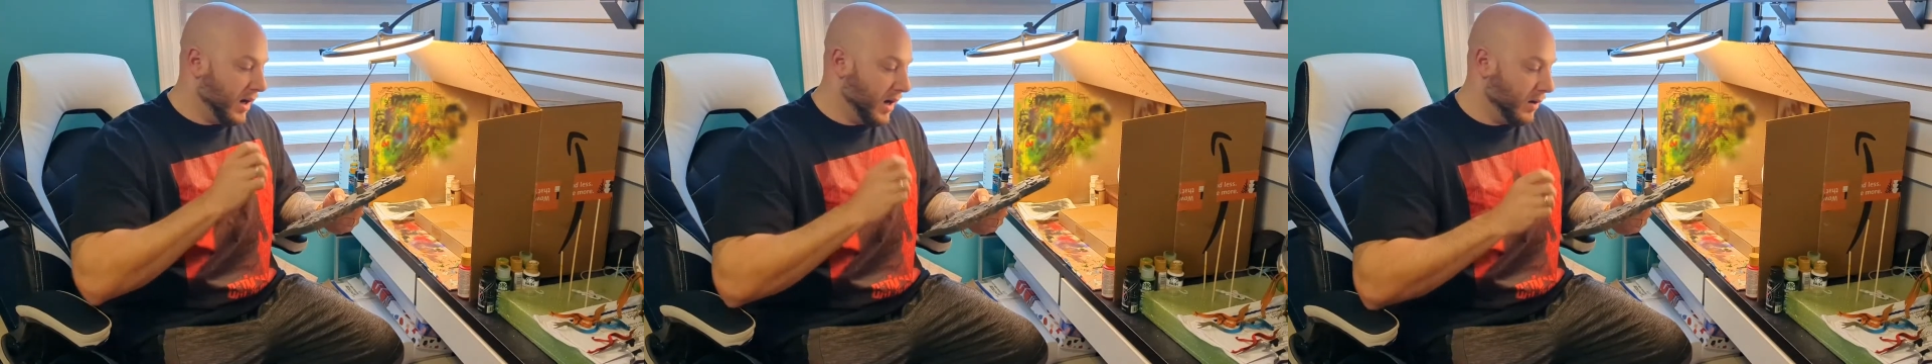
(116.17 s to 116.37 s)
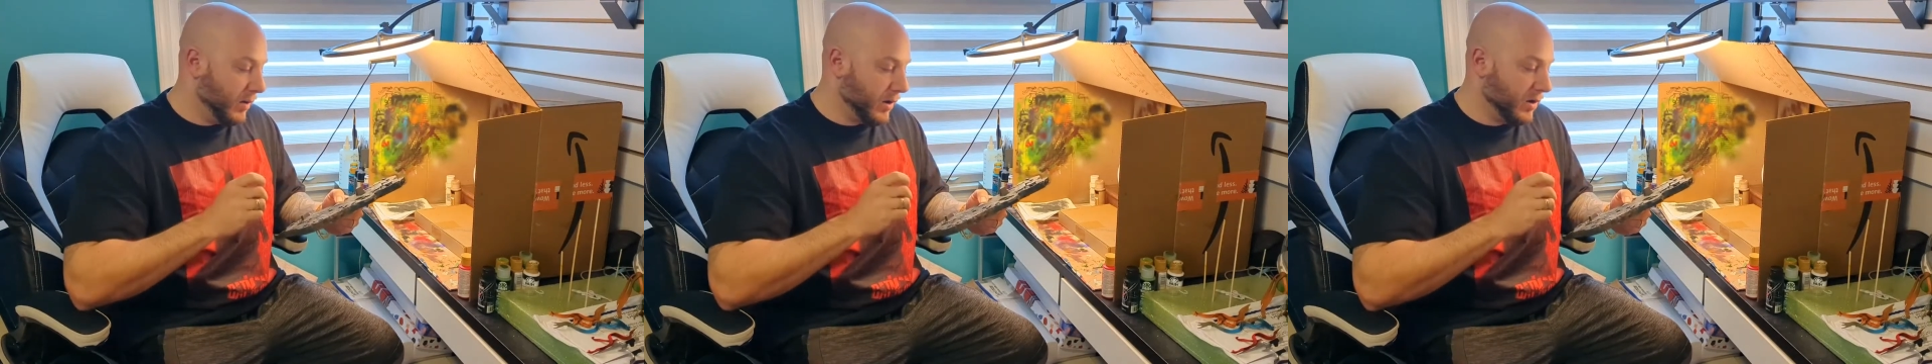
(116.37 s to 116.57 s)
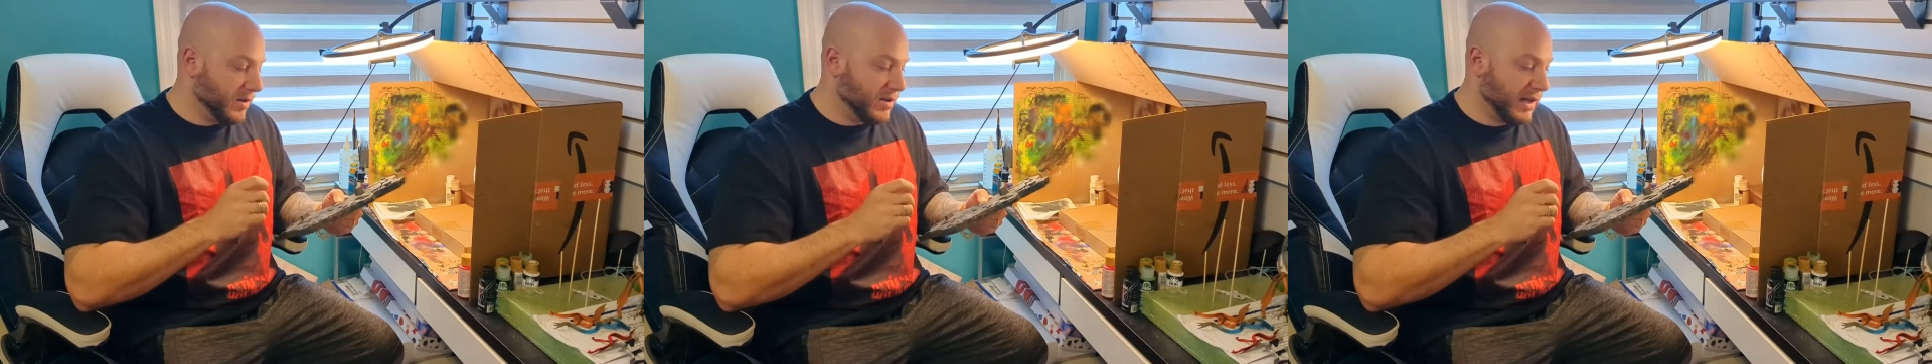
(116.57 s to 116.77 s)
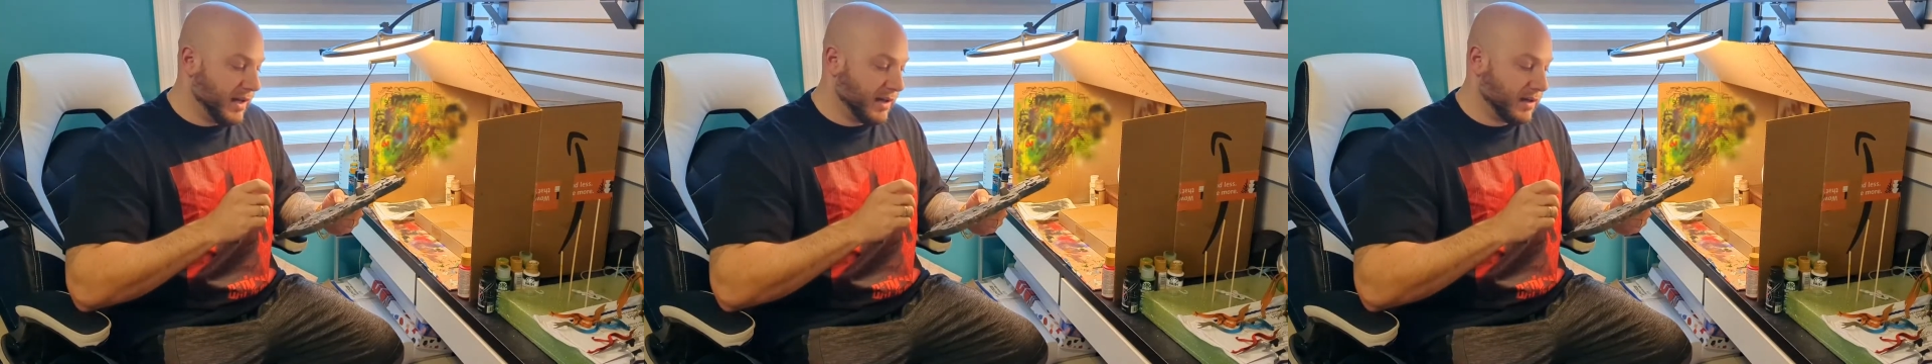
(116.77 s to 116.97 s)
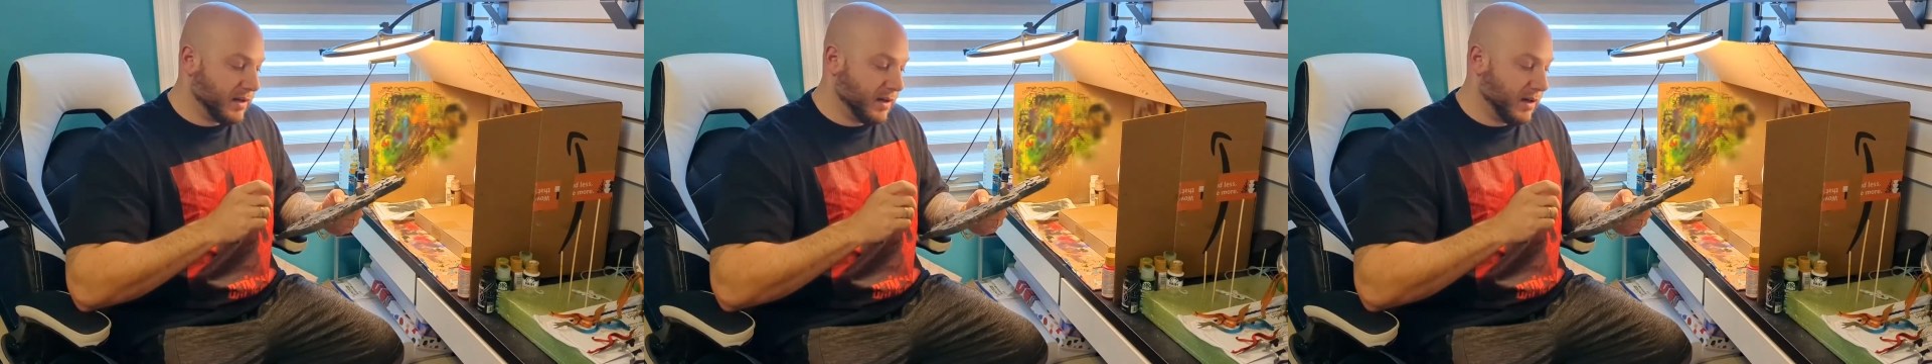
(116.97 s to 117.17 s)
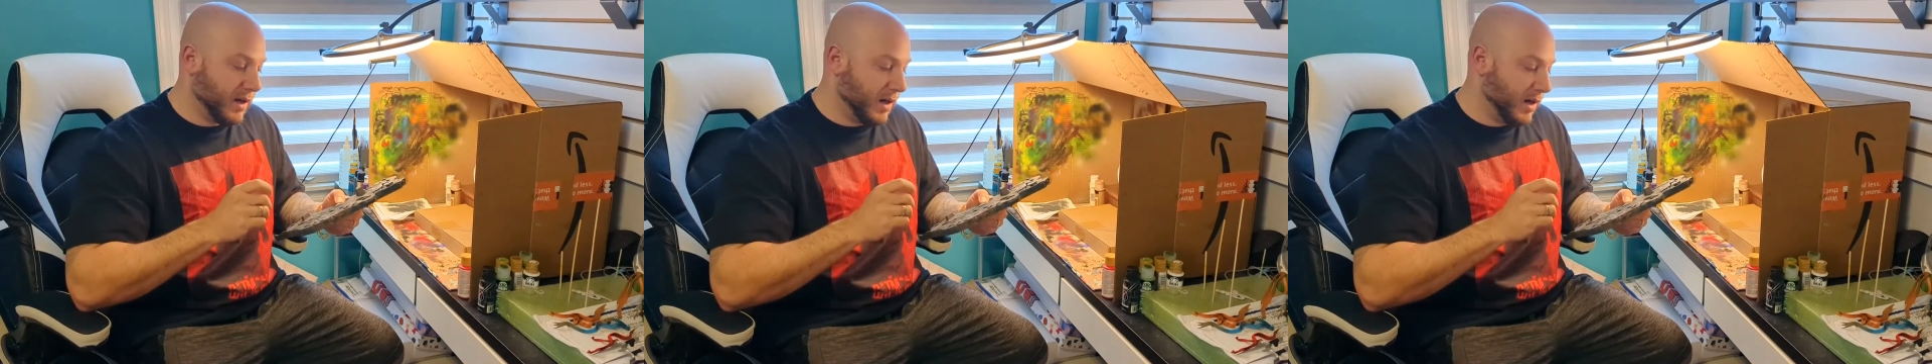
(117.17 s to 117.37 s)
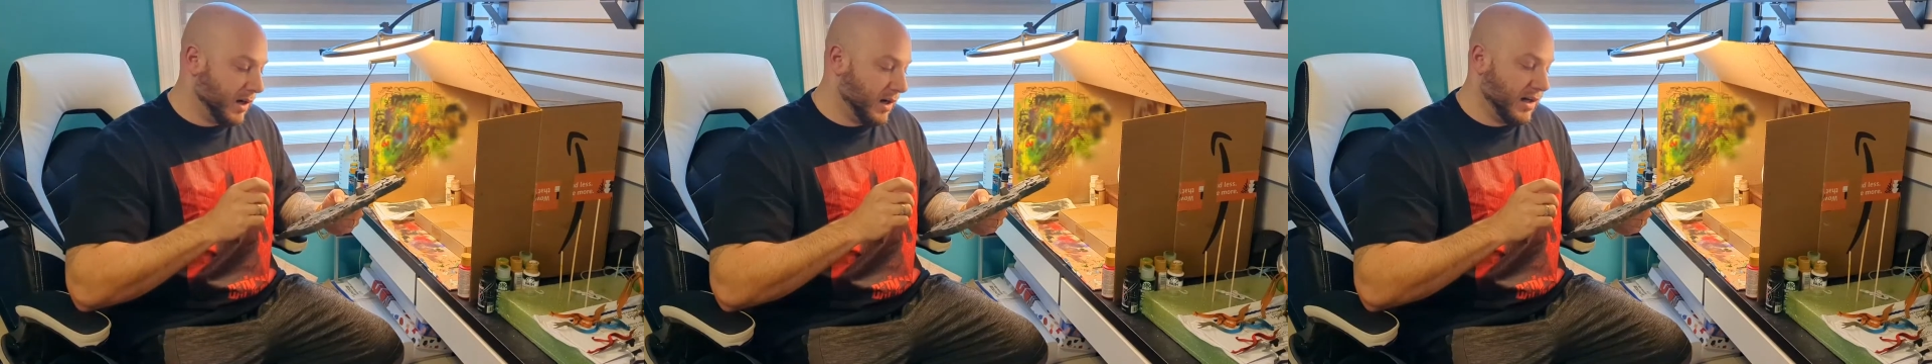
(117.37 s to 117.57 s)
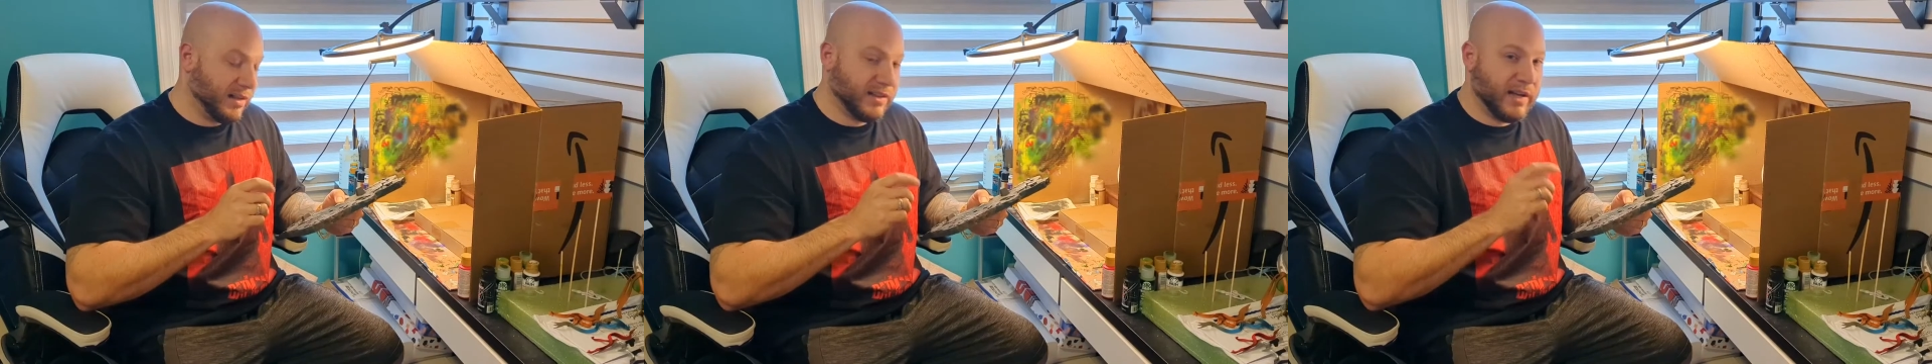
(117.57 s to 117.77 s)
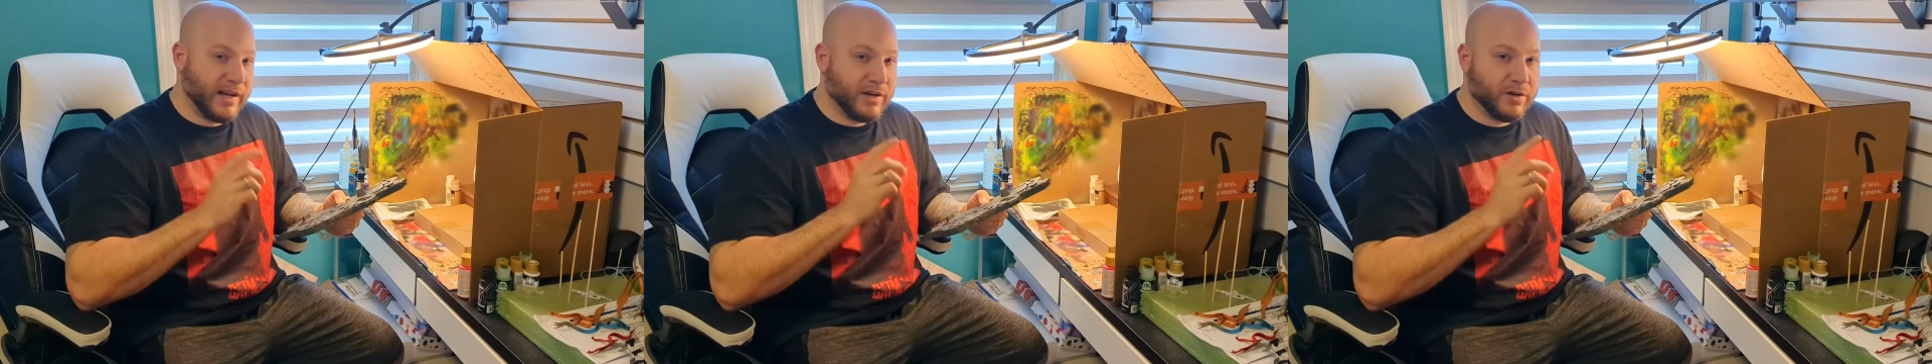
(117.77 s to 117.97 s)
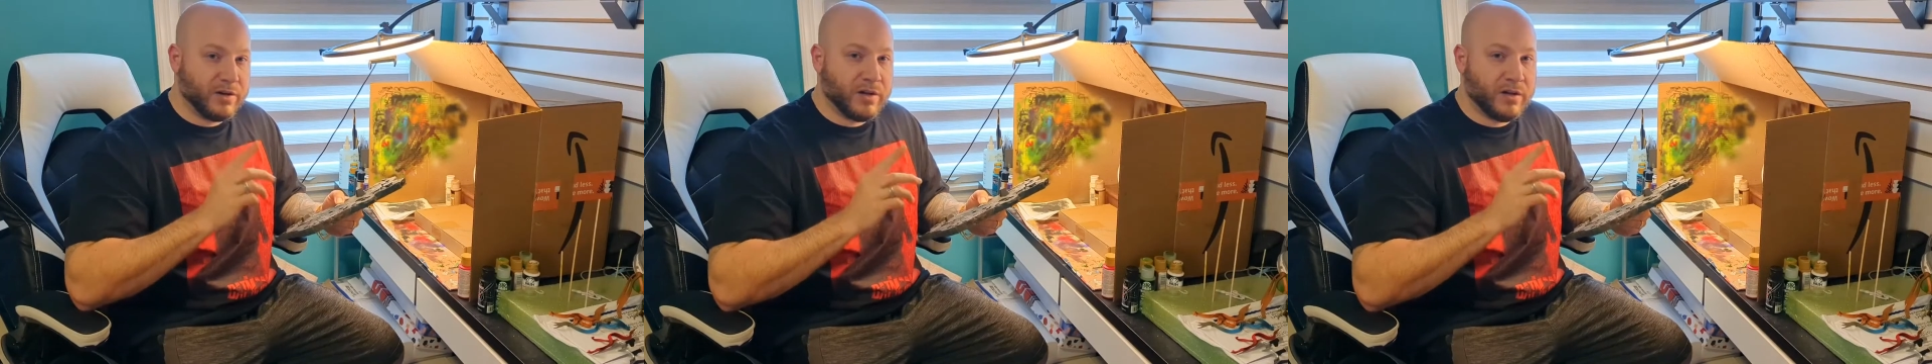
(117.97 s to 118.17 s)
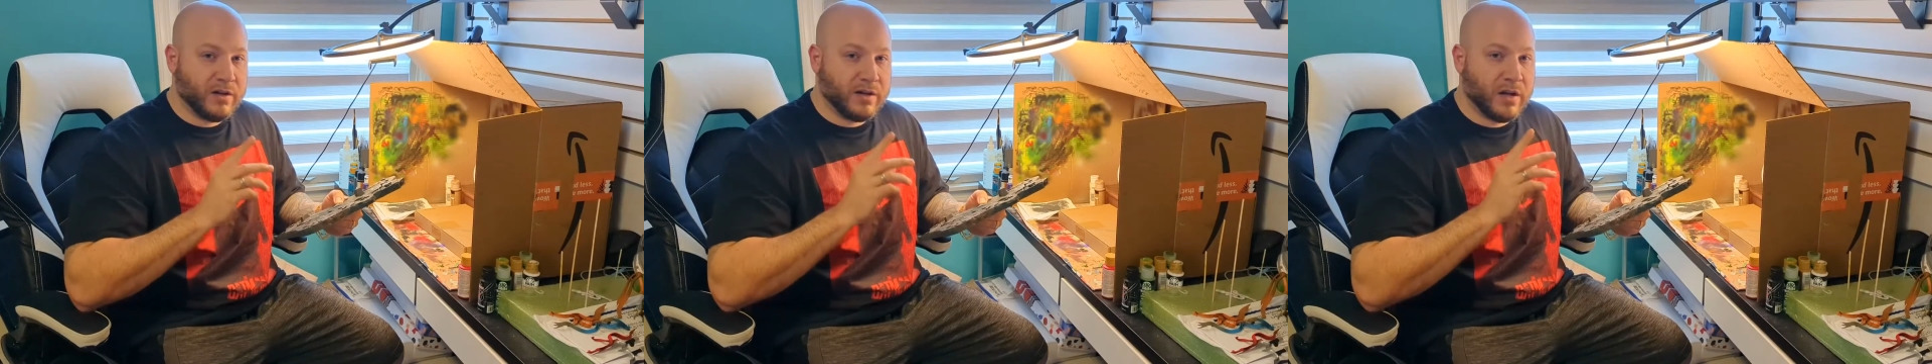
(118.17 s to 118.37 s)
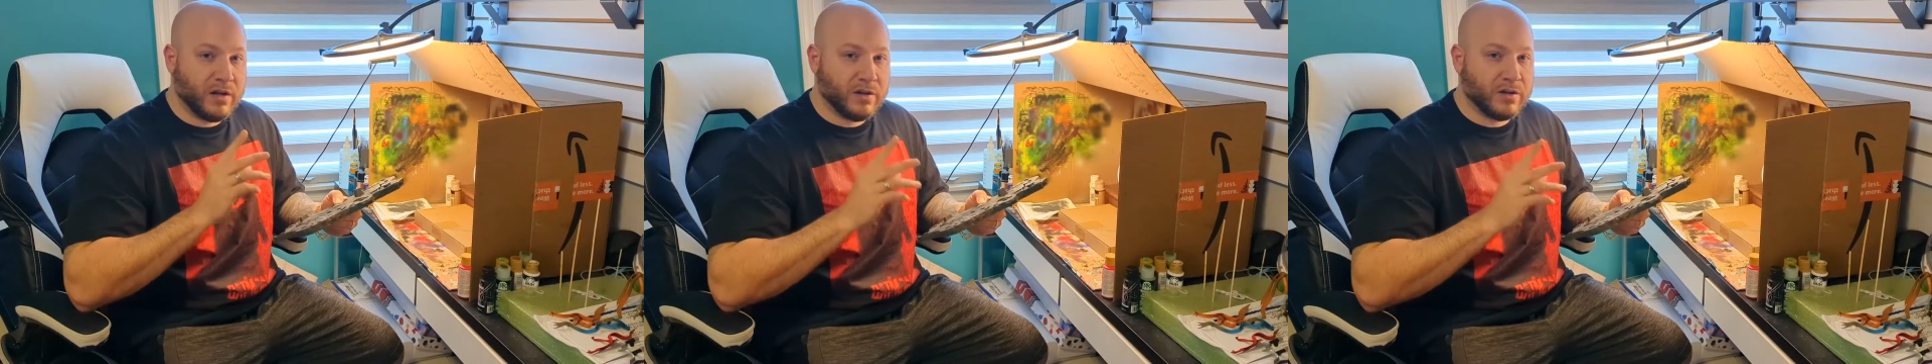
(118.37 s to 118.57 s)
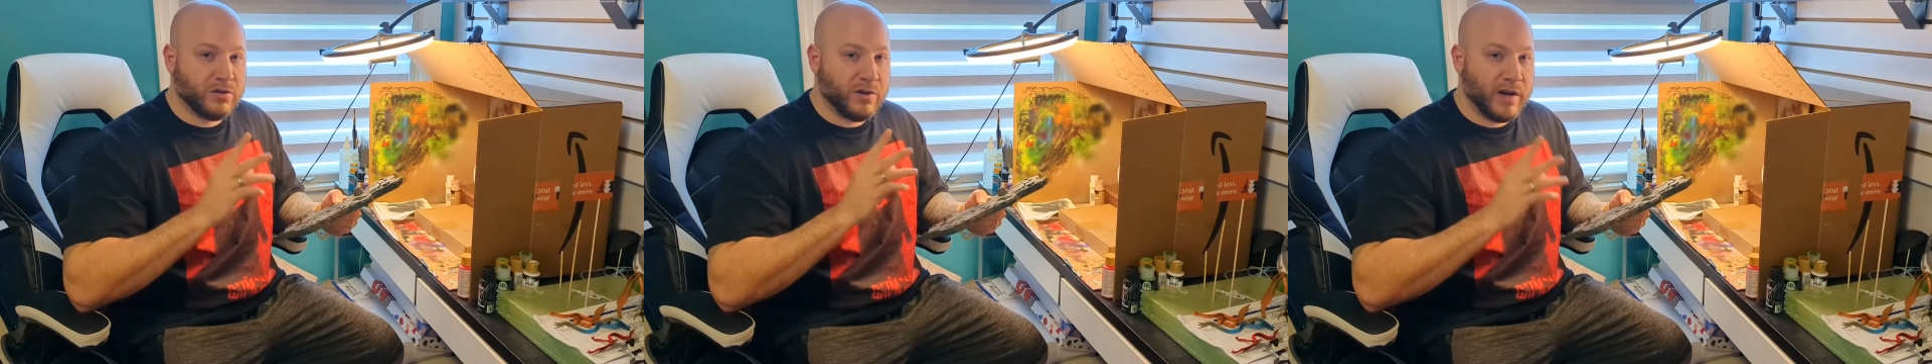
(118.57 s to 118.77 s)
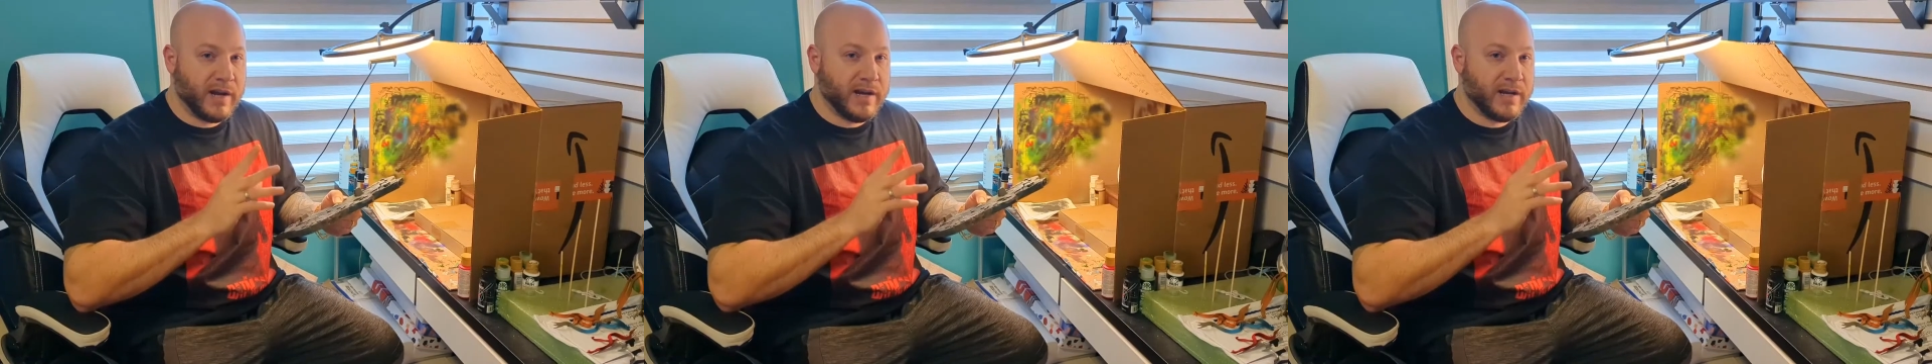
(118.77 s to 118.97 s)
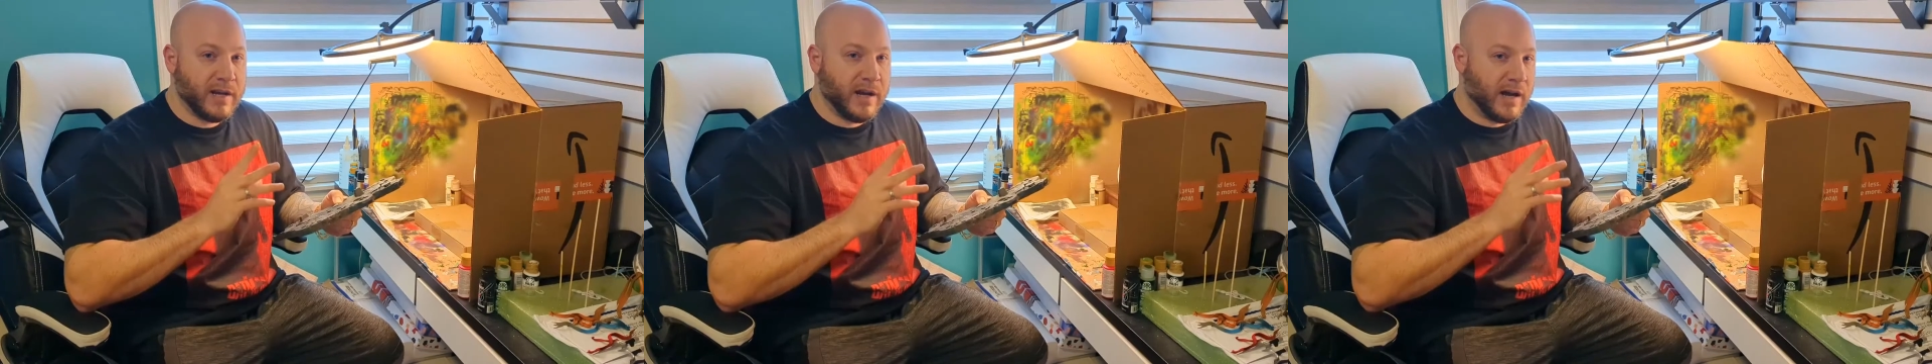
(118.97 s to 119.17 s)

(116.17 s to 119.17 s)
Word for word: We're going to take uh, a lighter color gray.